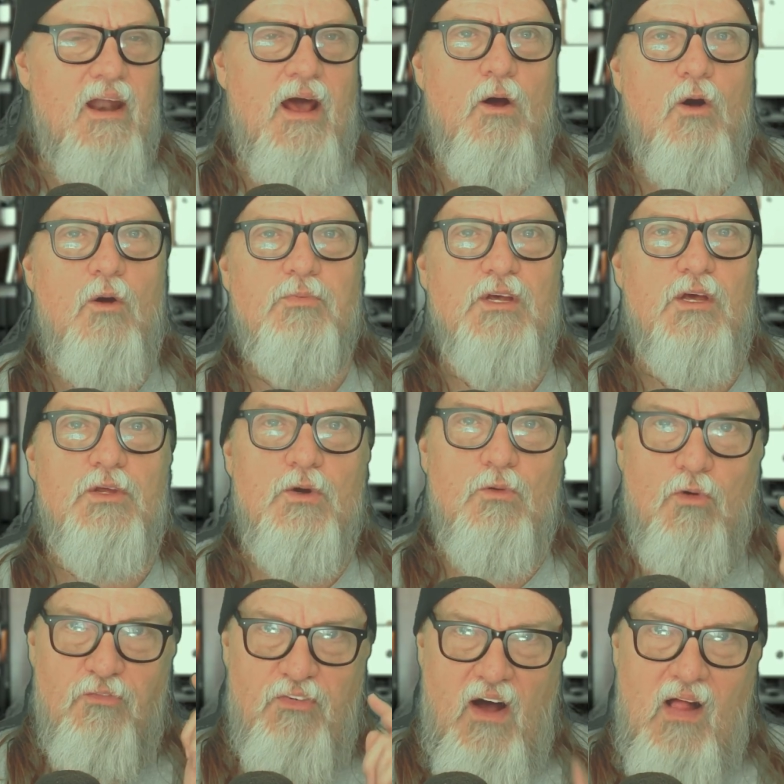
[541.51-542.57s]
and I hope that
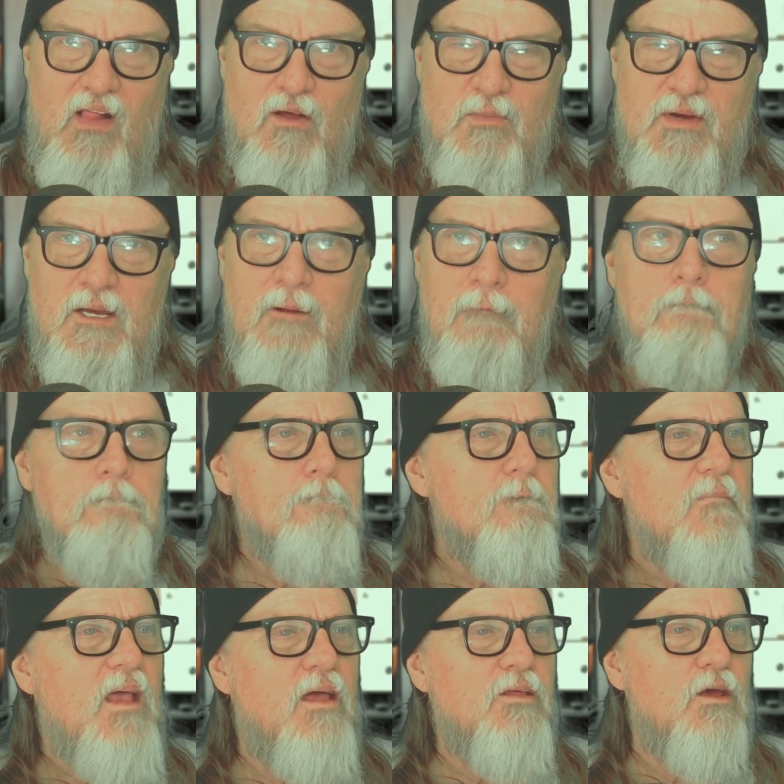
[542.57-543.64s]
you will follow me,
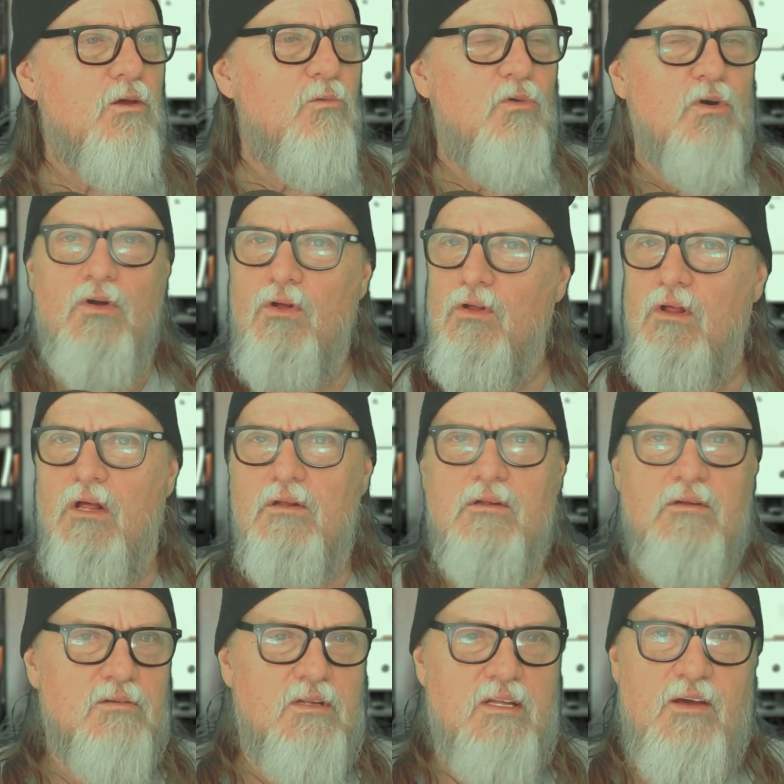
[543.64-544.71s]
that you will
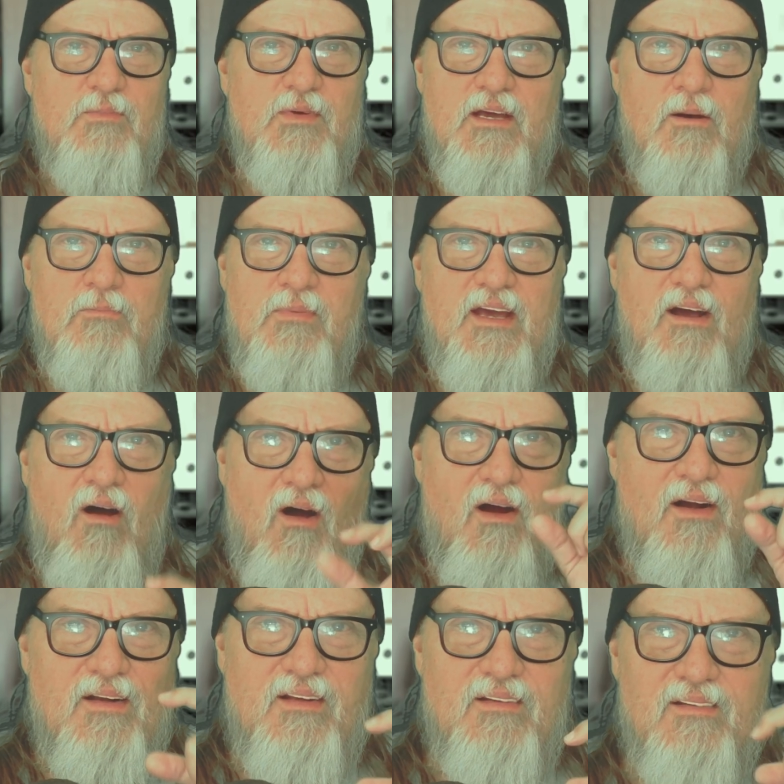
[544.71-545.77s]
give me a big
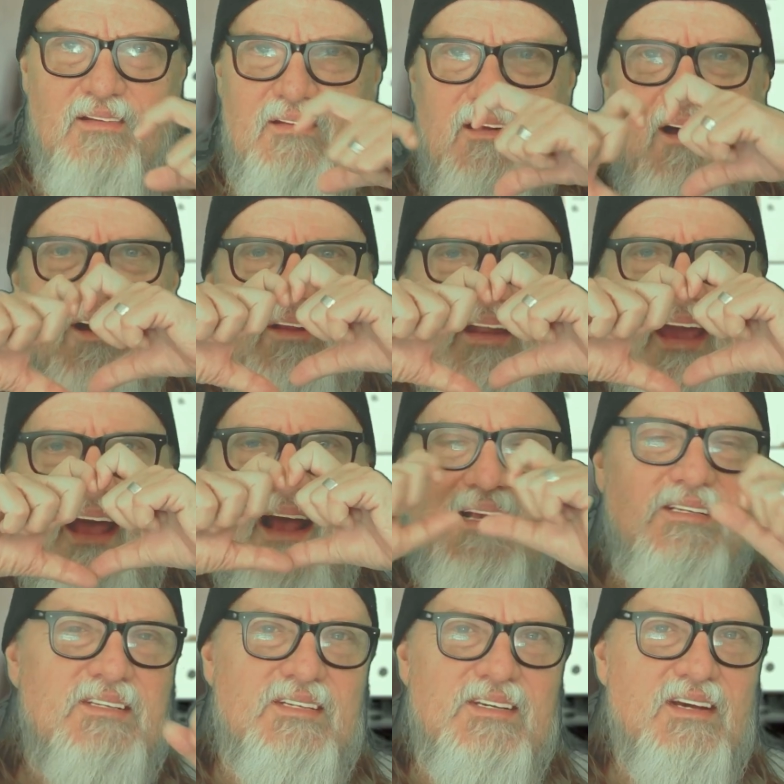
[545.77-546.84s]
heart on
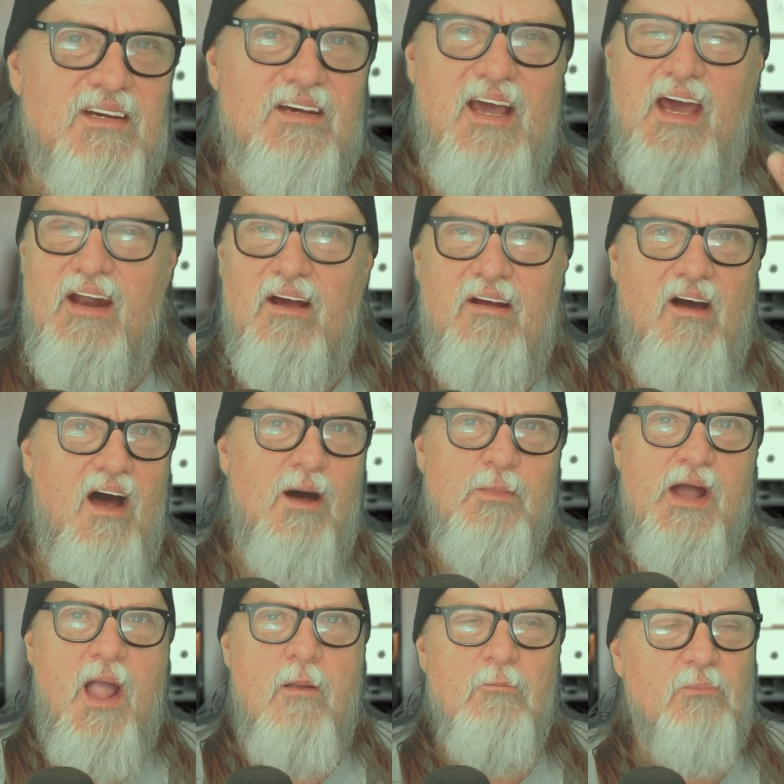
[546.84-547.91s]
X and a
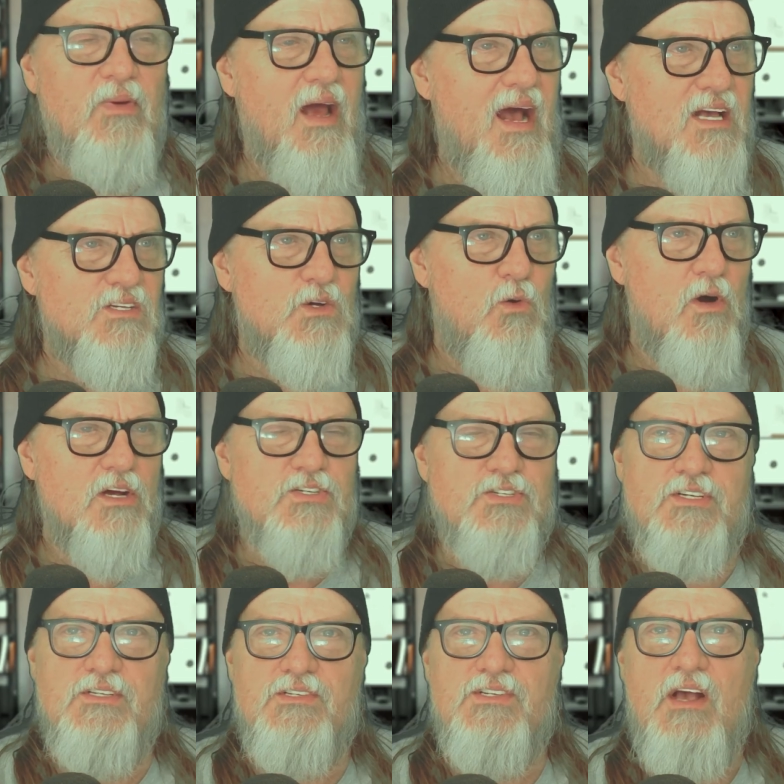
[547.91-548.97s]
comment, ask
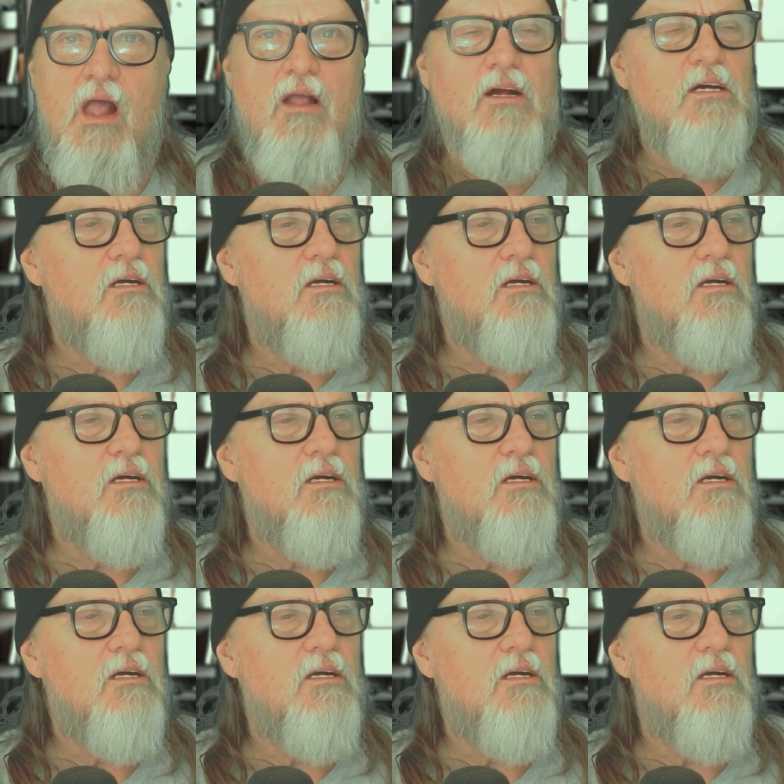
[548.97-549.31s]
questions.